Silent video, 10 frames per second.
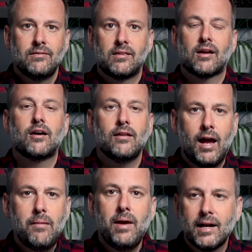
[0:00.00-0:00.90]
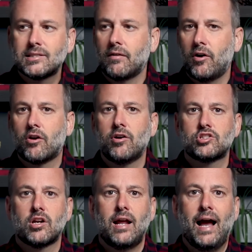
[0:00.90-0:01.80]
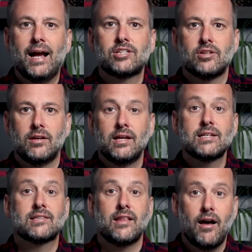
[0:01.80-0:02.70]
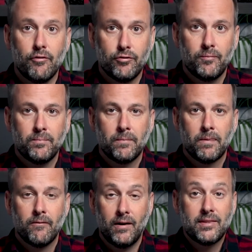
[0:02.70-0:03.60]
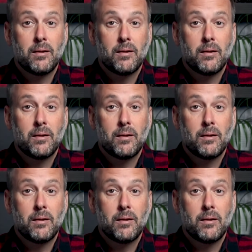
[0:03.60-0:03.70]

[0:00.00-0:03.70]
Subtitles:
that the climax of our Christian action is love, right?